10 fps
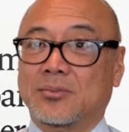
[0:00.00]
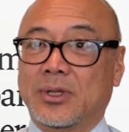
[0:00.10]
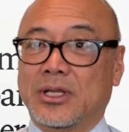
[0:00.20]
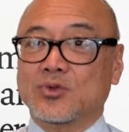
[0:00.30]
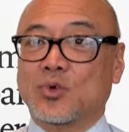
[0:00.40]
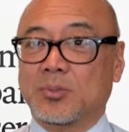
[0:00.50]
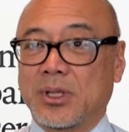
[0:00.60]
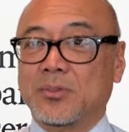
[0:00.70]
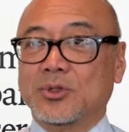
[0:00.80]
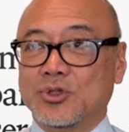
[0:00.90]
because what
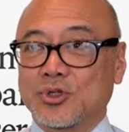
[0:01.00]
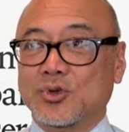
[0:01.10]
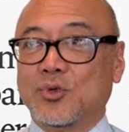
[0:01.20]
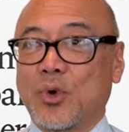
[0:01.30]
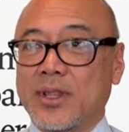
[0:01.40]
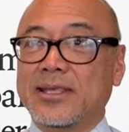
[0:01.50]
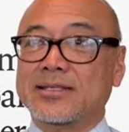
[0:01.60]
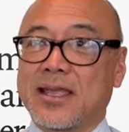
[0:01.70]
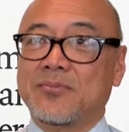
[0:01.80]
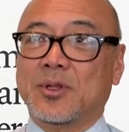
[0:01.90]
people do when they
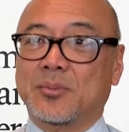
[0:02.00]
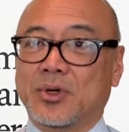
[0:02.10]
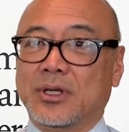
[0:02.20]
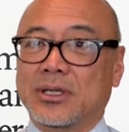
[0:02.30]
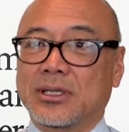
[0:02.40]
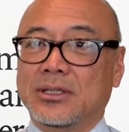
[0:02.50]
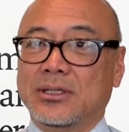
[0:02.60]
stamp the book